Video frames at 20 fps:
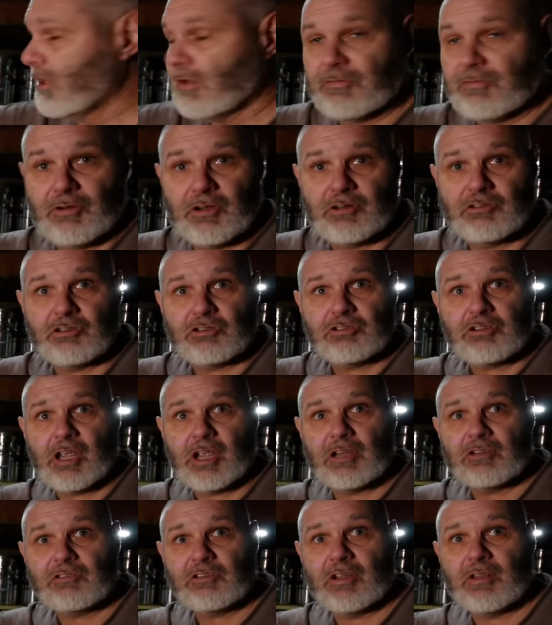the fridge is
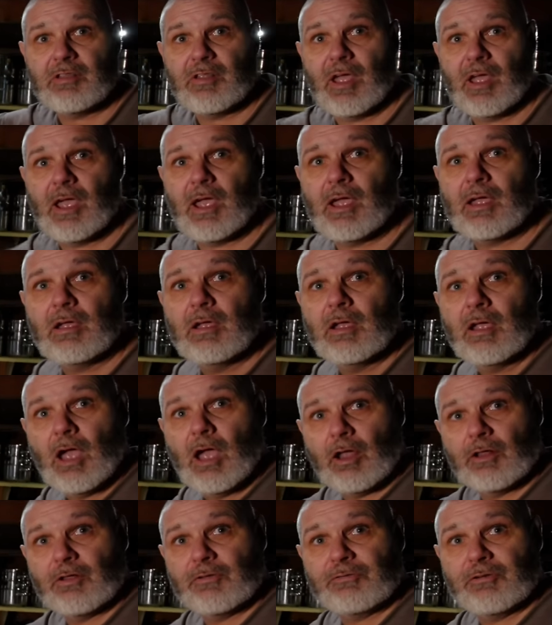kicked in there.
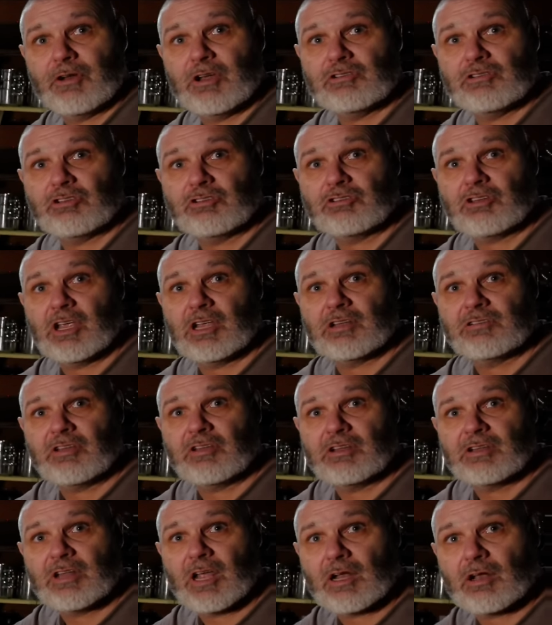And the freezer's kicked
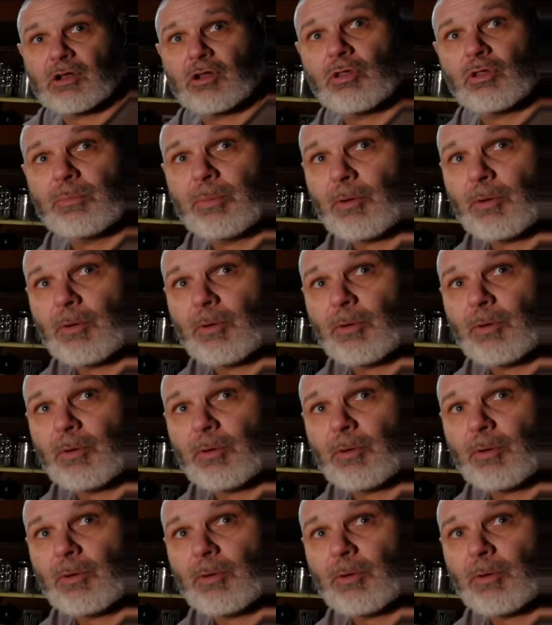in down at the